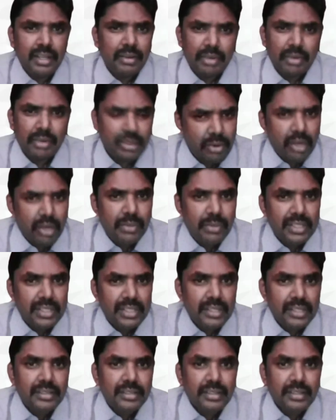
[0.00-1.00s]
It will
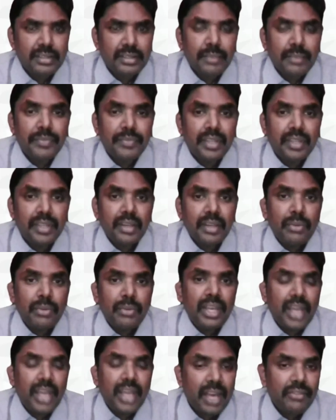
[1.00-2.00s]
always exist.
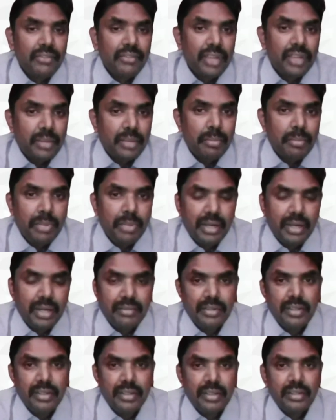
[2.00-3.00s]
We have to
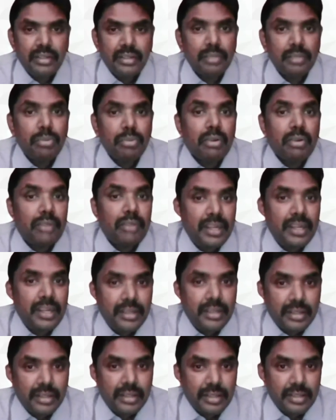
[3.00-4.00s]
empower the
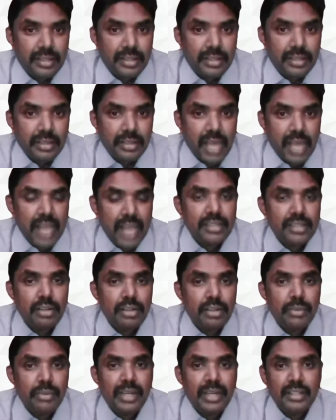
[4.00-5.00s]
providers. As
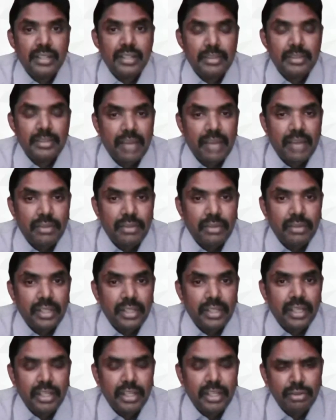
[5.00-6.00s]
innovators, we have to
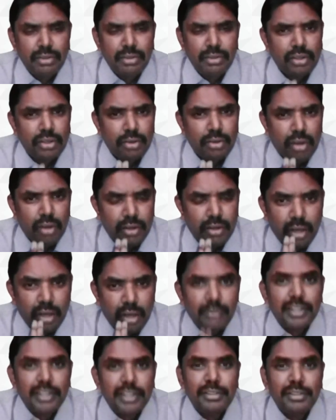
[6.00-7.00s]
think. It
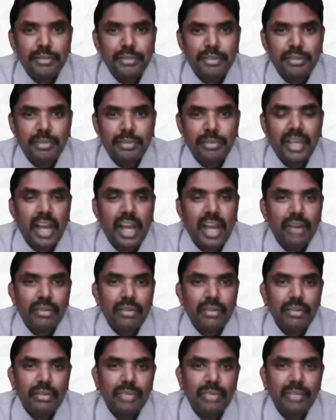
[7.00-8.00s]
always used to be, how
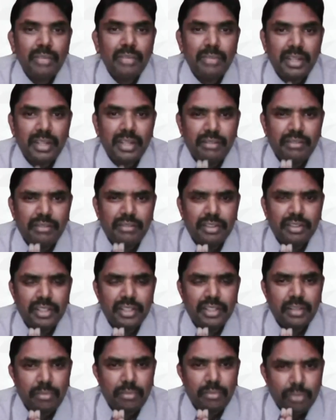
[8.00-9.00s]
do we build for
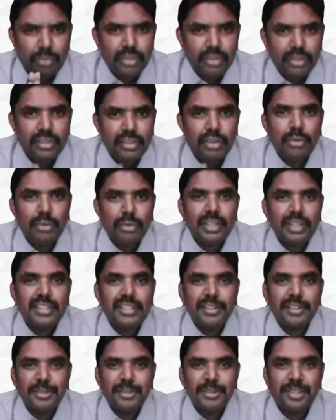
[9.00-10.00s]
the most
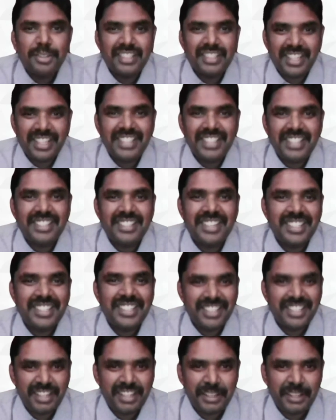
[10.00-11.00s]
lowest resource
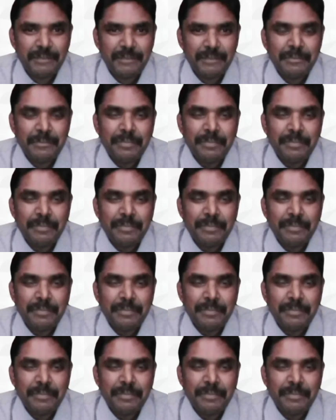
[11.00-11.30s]
constraint setting?